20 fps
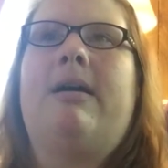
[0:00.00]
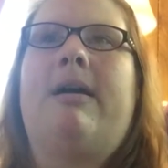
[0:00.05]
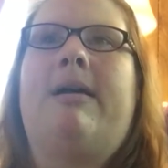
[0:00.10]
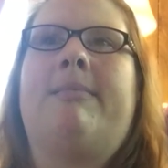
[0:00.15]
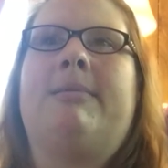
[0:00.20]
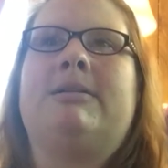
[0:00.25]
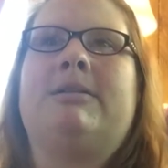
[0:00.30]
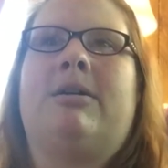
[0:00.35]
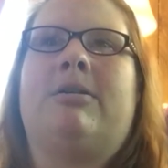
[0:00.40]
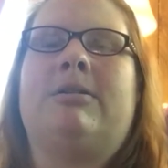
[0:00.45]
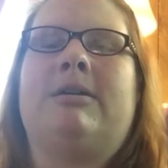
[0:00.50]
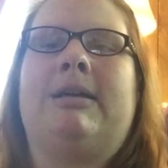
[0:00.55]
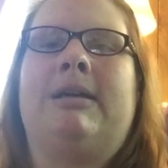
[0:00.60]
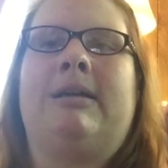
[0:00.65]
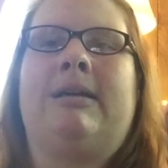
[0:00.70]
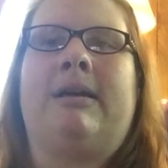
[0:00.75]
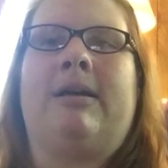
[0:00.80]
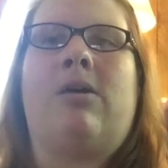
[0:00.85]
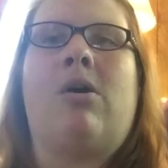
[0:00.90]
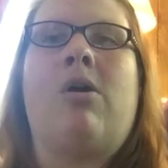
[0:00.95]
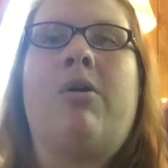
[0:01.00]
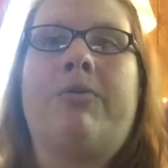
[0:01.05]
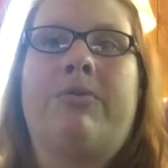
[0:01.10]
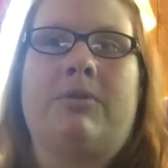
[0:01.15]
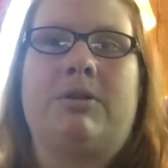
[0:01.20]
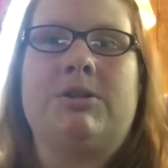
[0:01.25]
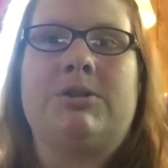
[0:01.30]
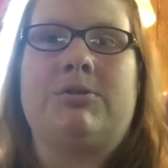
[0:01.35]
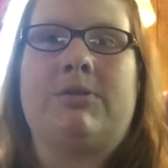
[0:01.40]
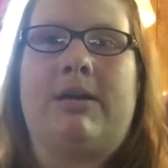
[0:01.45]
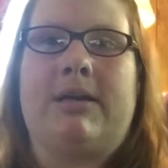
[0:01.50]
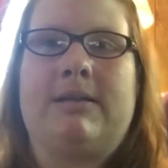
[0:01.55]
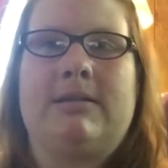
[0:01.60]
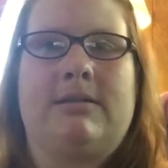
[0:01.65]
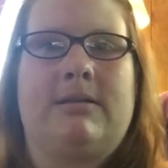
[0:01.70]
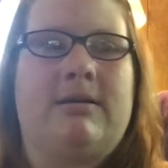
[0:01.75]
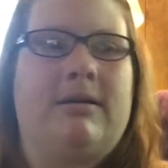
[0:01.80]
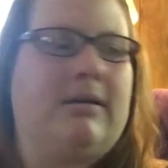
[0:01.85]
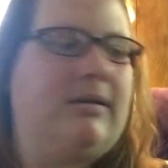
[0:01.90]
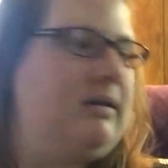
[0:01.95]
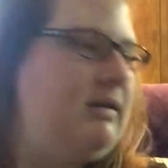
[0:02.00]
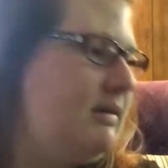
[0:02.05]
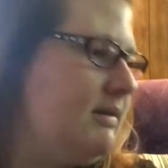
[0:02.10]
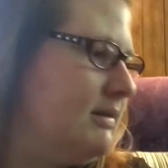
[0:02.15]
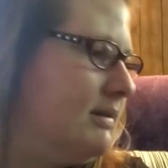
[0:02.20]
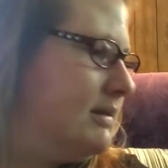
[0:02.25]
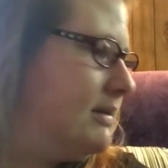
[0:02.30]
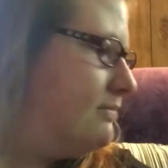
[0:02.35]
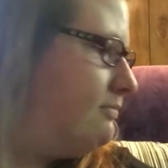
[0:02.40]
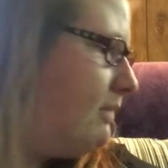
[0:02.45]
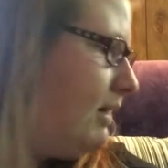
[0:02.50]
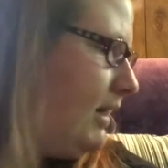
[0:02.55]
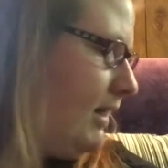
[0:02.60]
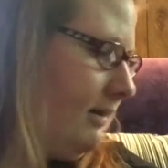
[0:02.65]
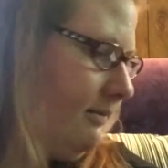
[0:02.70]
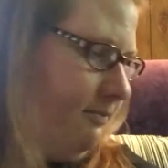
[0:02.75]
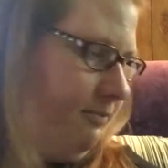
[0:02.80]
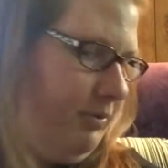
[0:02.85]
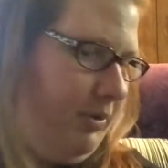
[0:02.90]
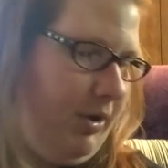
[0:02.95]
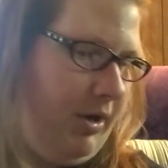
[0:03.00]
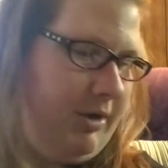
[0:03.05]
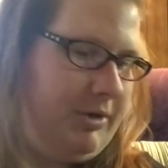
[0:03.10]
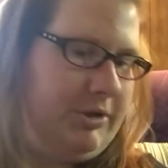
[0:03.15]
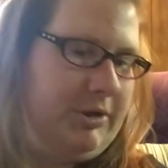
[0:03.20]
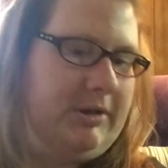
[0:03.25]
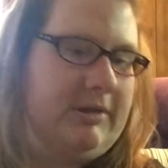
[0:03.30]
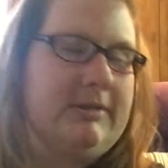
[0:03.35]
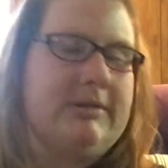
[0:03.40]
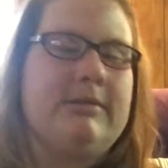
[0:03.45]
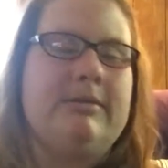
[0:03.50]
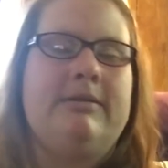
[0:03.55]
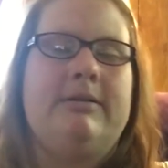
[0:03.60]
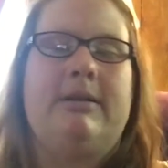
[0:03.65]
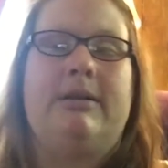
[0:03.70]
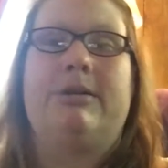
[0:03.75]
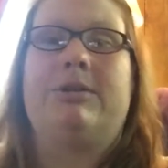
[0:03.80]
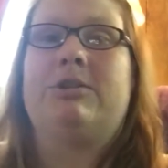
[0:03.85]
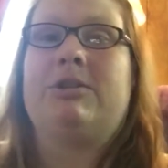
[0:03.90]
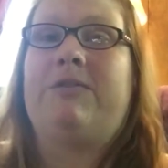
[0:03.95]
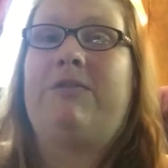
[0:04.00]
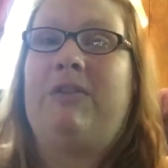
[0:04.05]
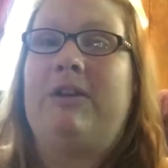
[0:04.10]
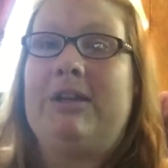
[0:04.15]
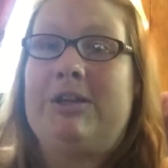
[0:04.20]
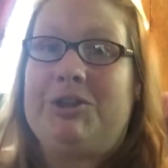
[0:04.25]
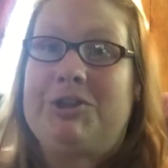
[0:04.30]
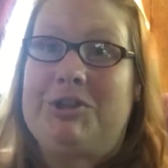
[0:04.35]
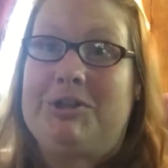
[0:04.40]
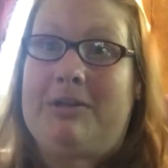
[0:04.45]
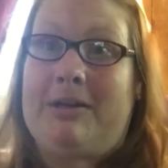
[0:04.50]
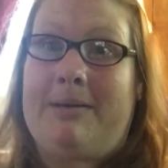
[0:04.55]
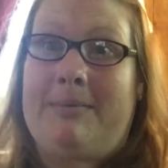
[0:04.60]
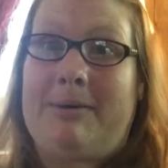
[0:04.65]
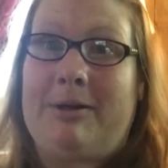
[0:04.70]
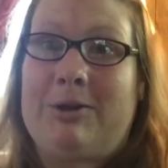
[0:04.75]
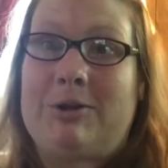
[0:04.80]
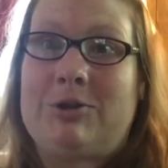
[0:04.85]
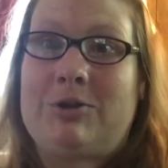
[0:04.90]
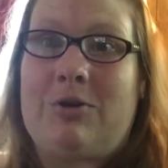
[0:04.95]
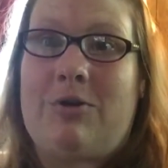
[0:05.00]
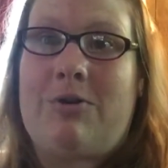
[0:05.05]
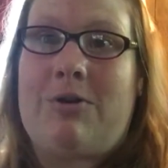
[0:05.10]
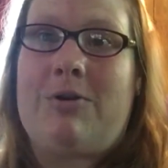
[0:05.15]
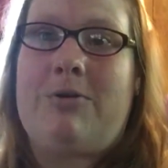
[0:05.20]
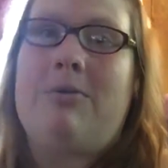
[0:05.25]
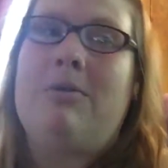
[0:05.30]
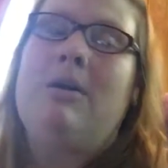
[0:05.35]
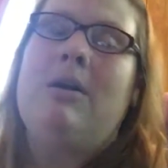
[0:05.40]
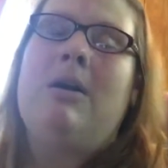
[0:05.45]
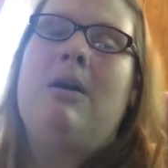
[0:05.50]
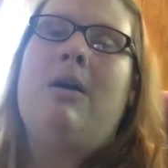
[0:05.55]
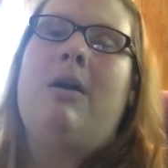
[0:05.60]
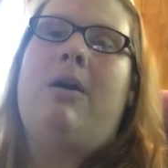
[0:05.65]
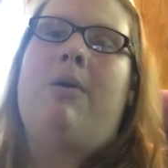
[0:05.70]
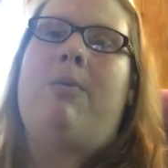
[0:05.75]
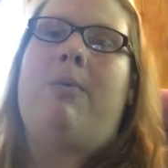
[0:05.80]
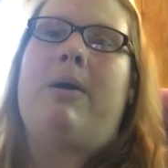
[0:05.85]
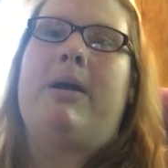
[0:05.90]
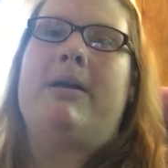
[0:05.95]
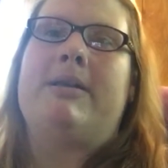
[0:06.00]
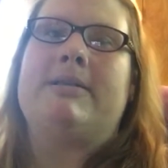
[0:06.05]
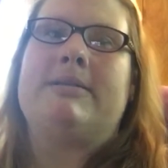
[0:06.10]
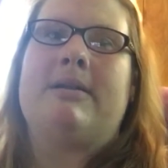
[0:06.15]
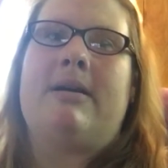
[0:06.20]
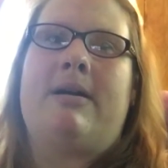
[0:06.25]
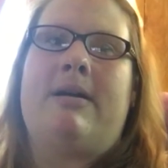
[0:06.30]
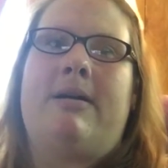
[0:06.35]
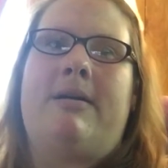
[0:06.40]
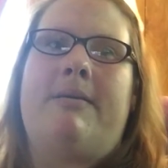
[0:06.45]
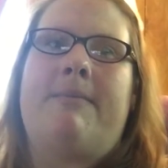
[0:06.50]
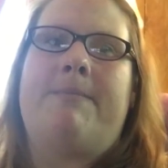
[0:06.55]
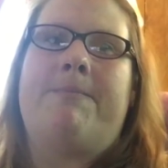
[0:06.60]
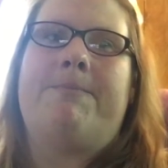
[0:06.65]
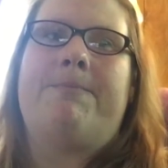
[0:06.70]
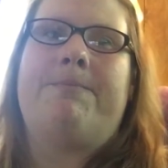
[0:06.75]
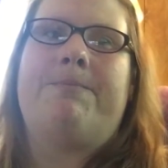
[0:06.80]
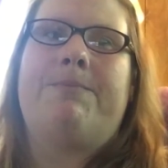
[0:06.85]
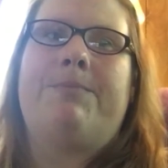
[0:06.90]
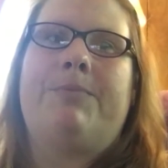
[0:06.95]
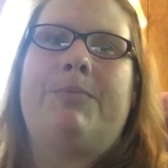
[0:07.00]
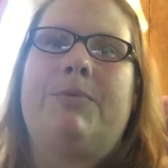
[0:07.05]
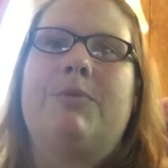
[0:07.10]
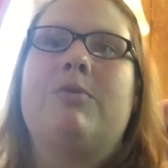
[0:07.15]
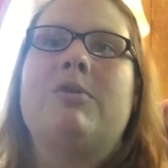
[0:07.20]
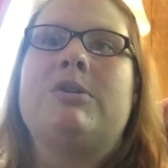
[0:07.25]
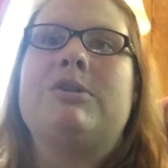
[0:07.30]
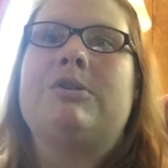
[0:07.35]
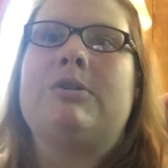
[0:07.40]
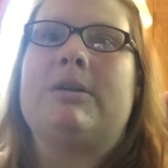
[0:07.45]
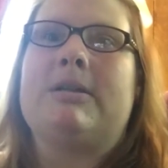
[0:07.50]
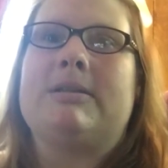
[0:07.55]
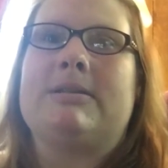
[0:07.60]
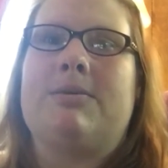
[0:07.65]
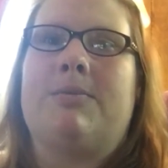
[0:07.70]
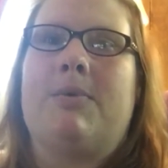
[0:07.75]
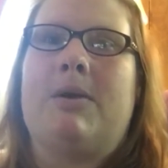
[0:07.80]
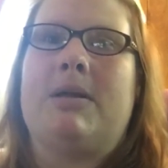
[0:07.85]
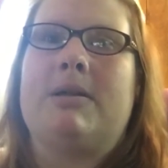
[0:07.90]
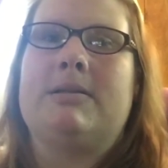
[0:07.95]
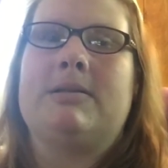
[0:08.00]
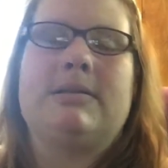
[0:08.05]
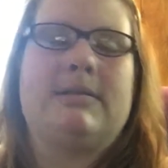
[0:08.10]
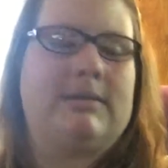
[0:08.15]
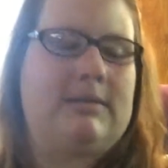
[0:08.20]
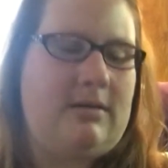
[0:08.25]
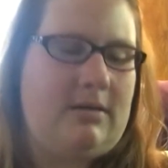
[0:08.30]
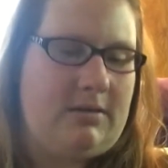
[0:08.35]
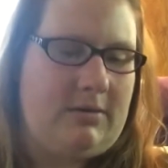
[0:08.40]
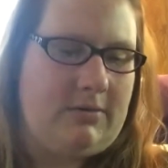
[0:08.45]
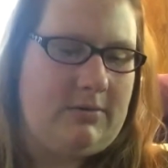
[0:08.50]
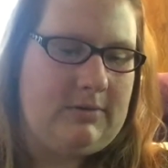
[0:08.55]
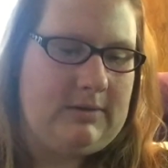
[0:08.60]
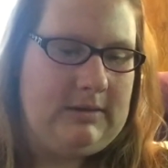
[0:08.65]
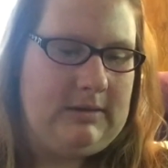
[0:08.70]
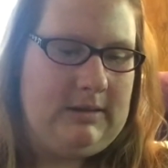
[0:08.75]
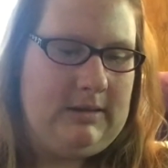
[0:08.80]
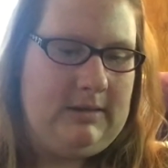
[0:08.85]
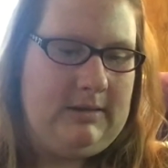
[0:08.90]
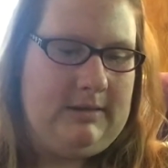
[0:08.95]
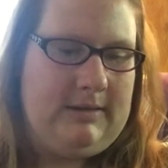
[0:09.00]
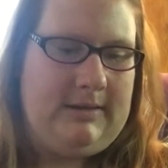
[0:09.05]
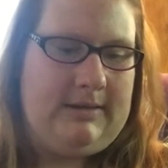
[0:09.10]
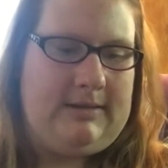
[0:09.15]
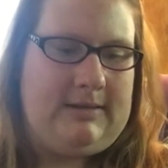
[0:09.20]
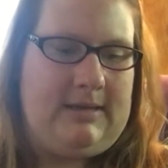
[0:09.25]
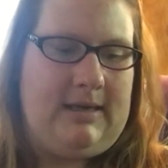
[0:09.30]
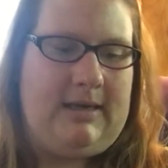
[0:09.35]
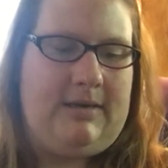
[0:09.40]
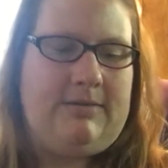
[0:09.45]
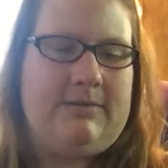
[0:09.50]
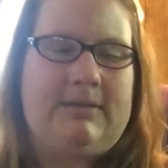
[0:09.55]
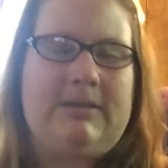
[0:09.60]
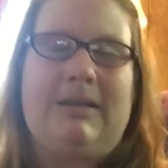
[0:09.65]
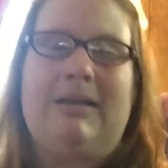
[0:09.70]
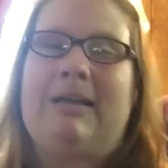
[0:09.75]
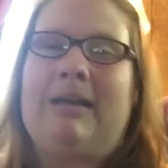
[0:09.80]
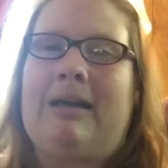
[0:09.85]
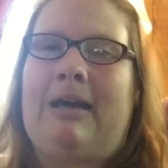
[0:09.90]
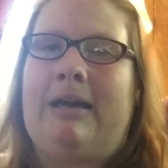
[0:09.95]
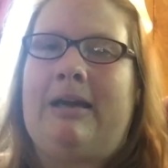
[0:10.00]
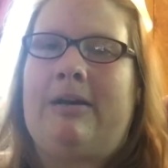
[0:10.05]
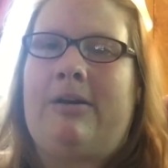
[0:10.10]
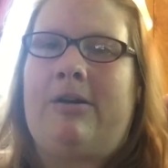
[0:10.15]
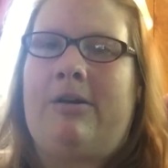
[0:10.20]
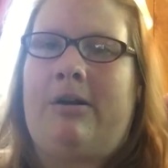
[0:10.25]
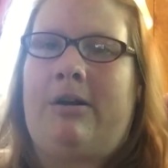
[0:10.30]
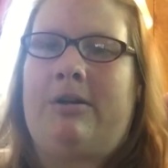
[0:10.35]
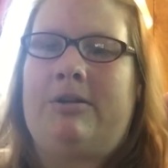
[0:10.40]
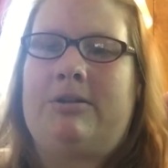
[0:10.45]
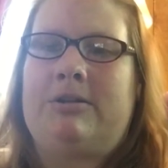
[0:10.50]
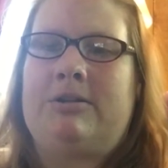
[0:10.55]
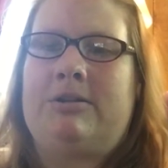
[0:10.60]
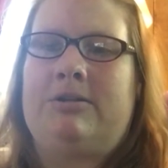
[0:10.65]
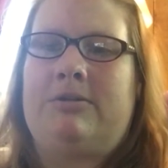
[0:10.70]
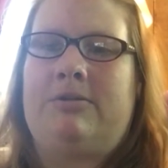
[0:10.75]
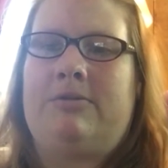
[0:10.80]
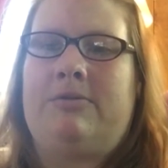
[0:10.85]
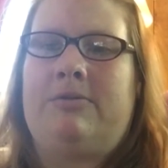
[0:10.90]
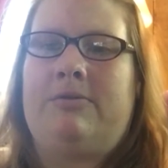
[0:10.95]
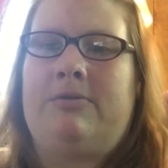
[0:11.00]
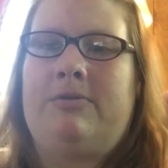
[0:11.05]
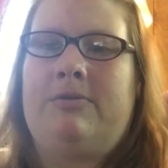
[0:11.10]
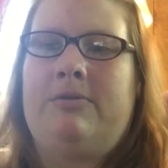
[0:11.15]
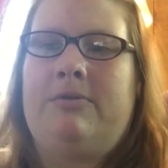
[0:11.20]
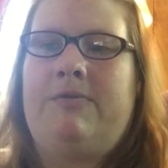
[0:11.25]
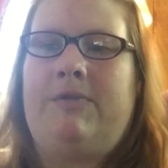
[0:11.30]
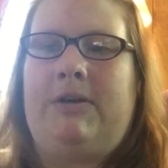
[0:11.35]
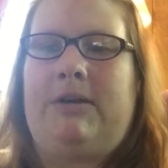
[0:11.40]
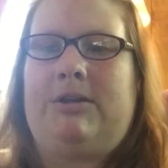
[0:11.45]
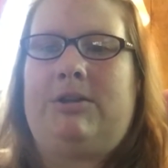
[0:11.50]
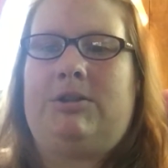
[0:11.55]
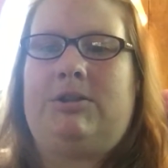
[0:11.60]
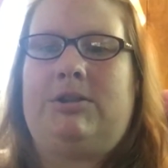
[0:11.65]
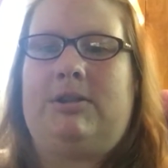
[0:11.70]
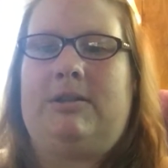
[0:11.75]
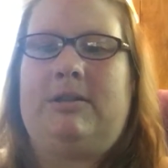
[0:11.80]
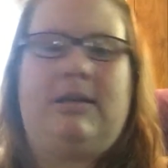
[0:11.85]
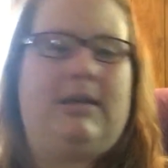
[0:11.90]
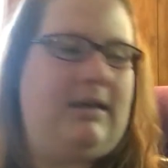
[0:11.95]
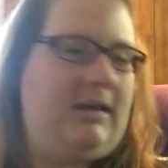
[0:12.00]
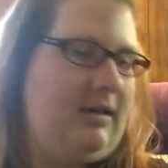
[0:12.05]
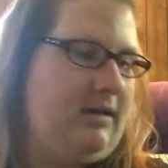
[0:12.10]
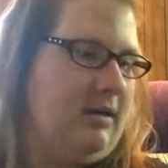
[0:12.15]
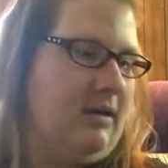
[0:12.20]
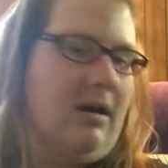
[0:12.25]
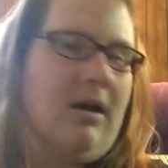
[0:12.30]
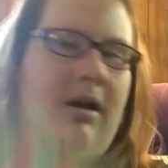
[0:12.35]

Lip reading: It's hard to get like all 3 strands on, because my project that I just finished that I'm going to show you was 3 strands at once, so these could get kind of hard to finish. And then